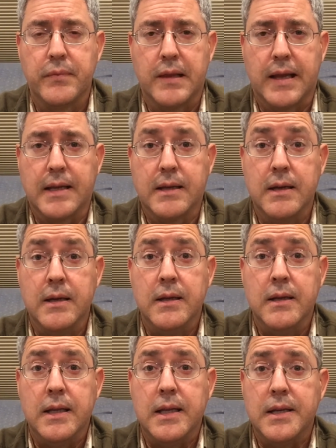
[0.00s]
Like,
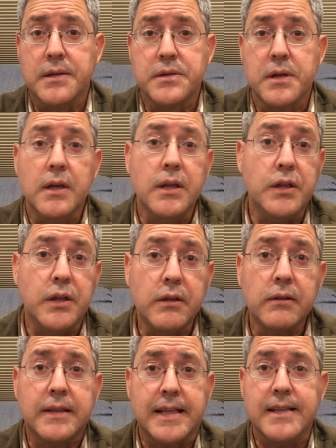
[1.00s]
it is
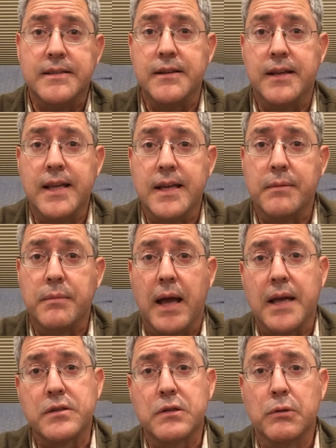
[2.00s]
yielding to Him
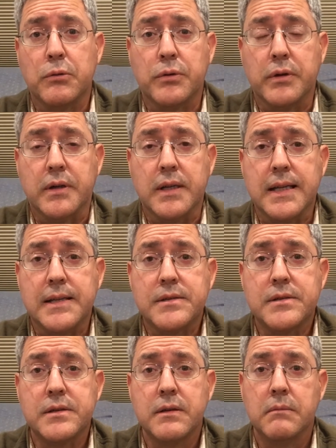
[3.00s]
as Lord,
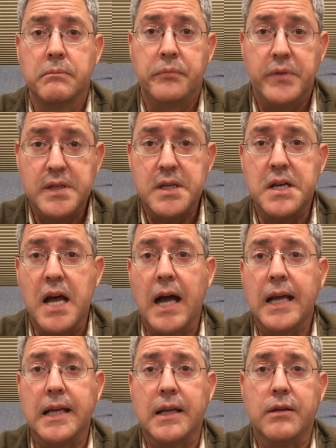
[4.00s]
it's
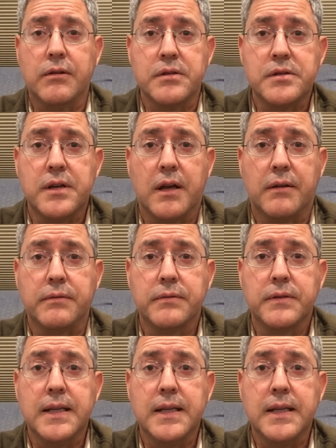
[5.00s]
denying yourself,